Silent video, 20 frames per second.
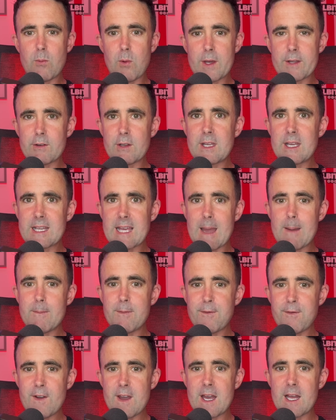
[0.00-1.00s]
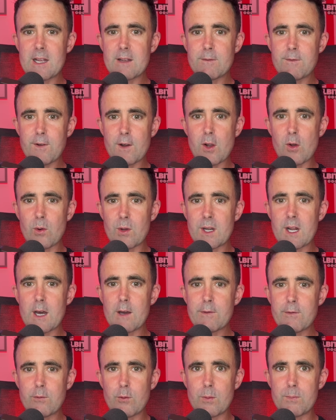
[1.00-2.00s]
Whether he can get him fit for long
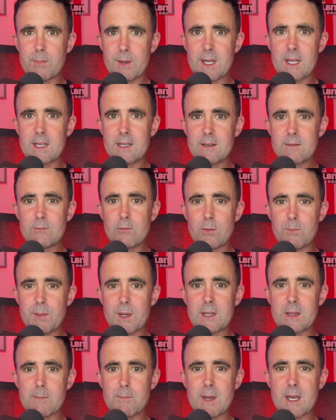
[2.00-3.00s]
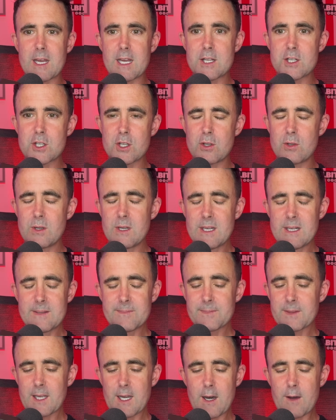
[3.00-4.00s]
enough would be the big issue.
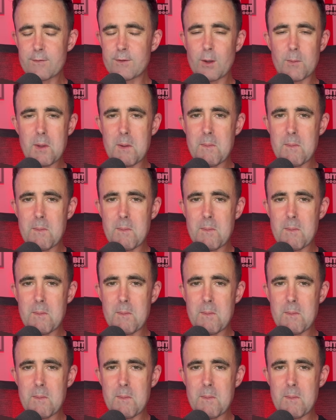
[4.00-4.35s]
I've not been